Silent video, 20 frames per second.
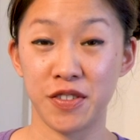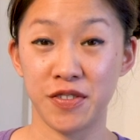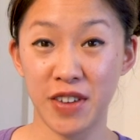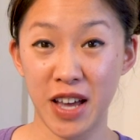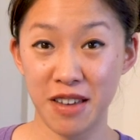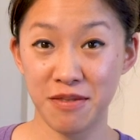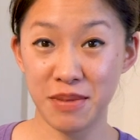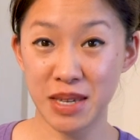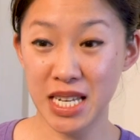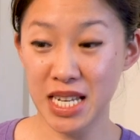
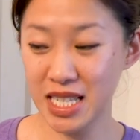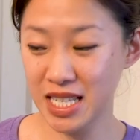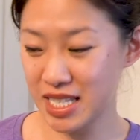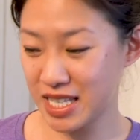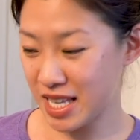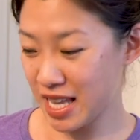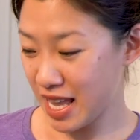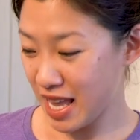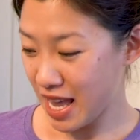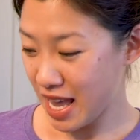5
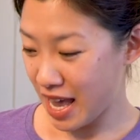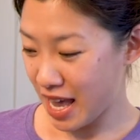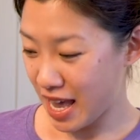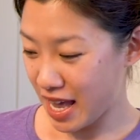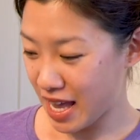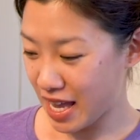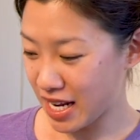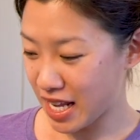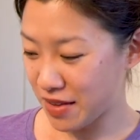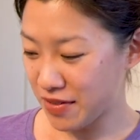minutes,
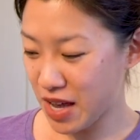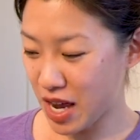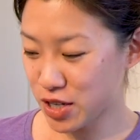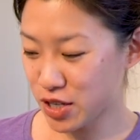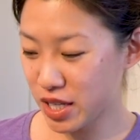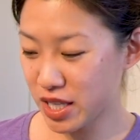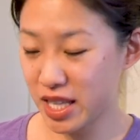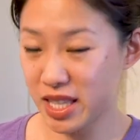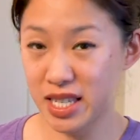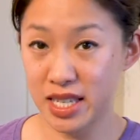and I've
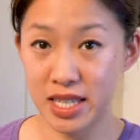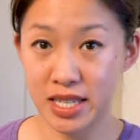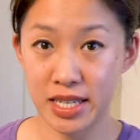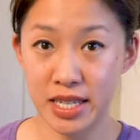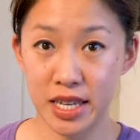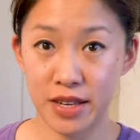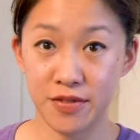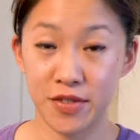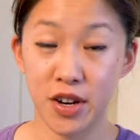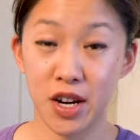actually let this
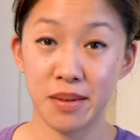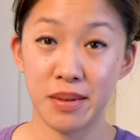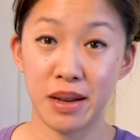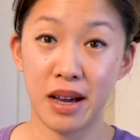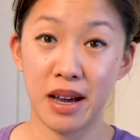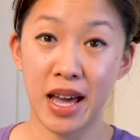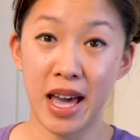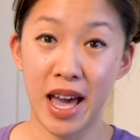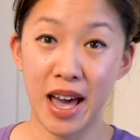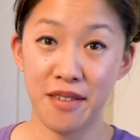sit for
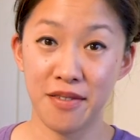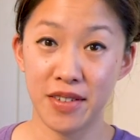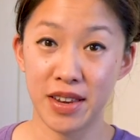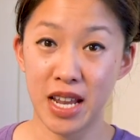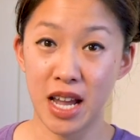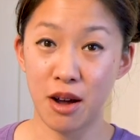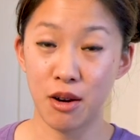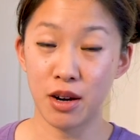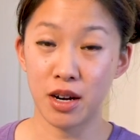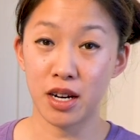about half an
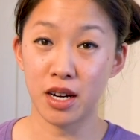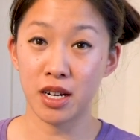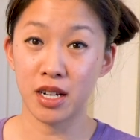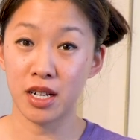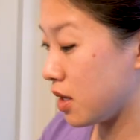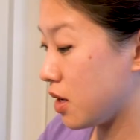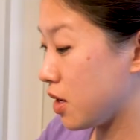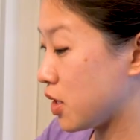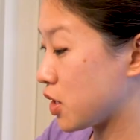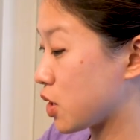hour.
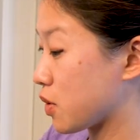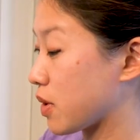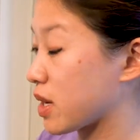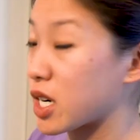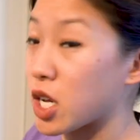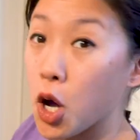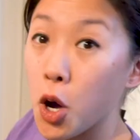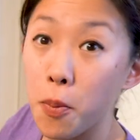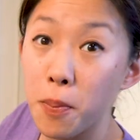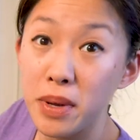So we're
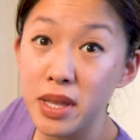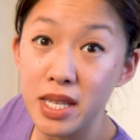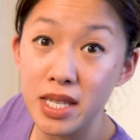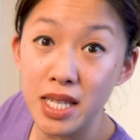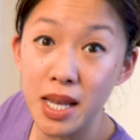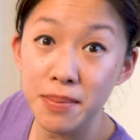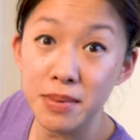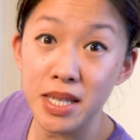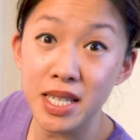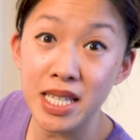gonna open this
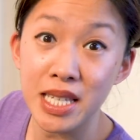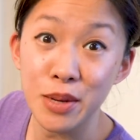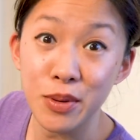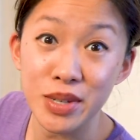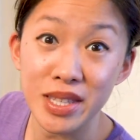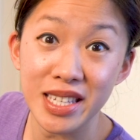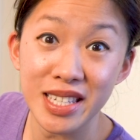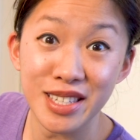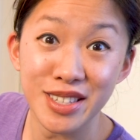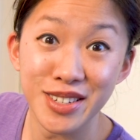up to see
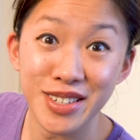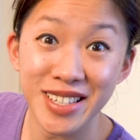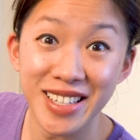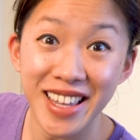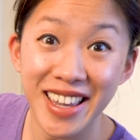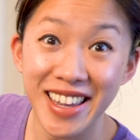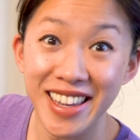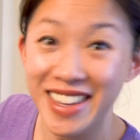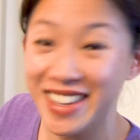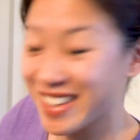what this looks
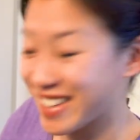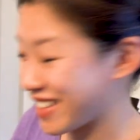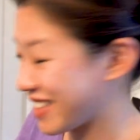like.